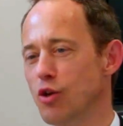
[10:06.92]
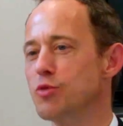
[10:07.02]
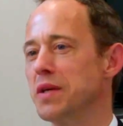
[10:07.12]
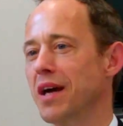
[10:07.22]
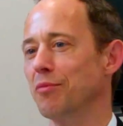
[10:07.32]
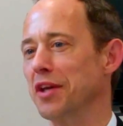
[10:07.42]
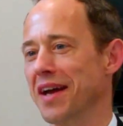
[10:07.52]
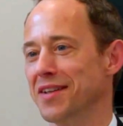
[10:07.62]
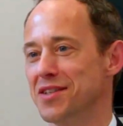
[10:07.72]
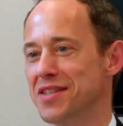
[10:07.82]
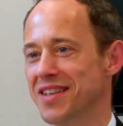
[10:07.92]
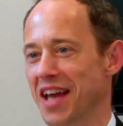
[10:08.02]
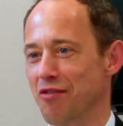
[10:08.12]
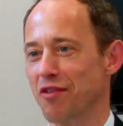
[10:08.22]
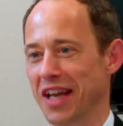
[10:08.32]
those become the
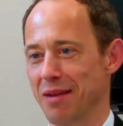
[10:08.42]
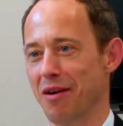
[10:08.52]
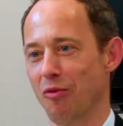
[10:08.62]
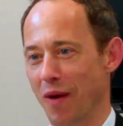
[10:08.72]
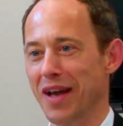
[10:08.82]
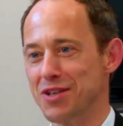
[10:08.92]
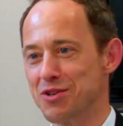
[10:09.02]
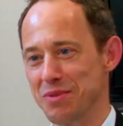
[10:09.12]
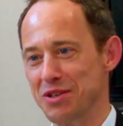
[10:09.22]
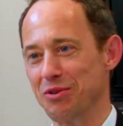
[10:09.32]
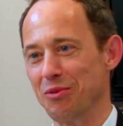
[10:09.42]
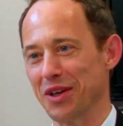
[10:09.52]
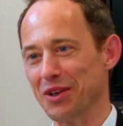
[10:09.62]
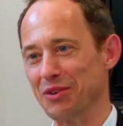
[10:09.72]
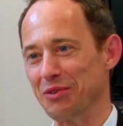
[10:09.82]
ends, and you forget about why you should be
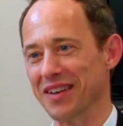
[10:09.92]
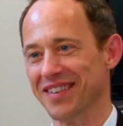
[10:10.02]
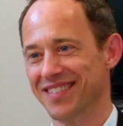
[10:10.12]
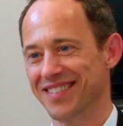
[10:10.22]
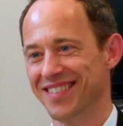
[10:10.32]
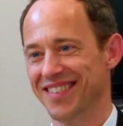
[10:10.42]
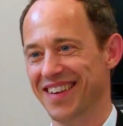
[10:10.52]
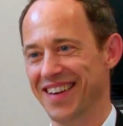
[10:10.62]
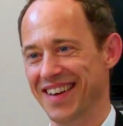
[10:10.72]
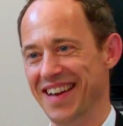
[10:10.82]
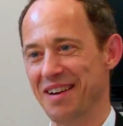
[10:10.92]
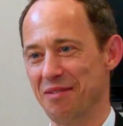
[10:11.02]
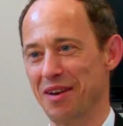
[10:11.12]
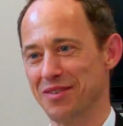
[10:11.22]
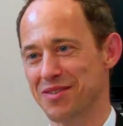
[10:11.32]
doing what you're doing. And
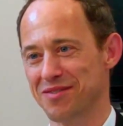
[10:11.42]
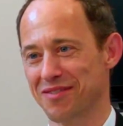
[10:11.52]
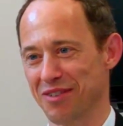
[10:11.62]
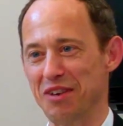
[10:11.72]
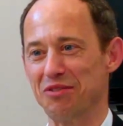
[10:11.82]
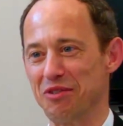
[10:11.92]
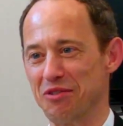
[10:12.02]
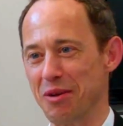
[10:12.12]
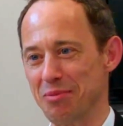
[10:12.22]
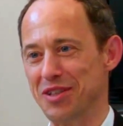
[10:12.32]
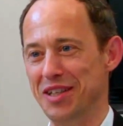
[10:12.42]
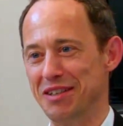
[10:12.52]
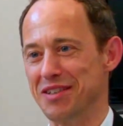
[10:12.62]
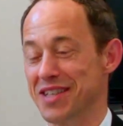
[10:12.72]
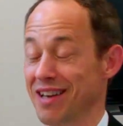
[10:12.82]
then I was grateful for the
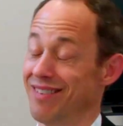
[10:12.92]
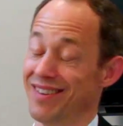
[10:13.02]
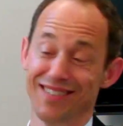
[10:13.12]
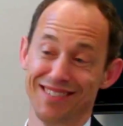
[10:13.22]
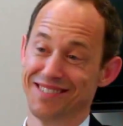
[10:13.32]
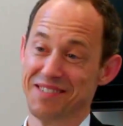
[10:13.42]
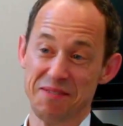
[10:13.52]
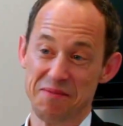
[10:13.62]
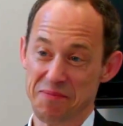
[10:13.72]
opportunity to say, well, you know,